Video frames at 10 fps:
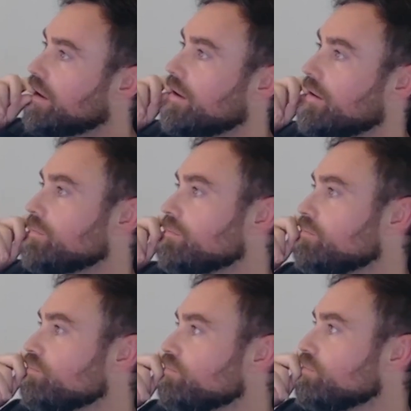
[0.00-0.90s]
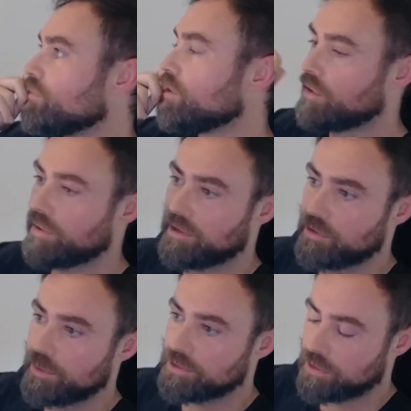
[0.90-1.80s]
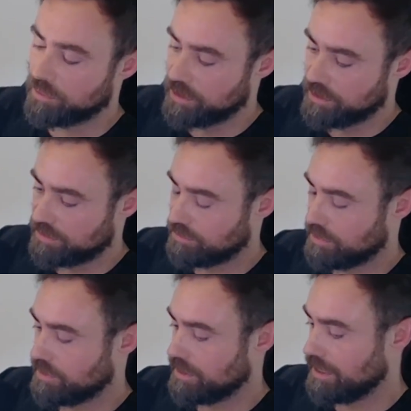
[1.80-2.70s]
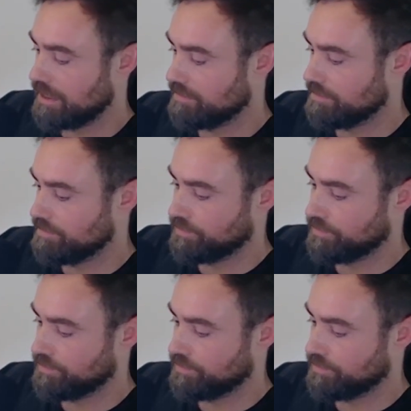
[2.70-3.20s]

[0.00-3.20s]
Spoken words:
in crypto with the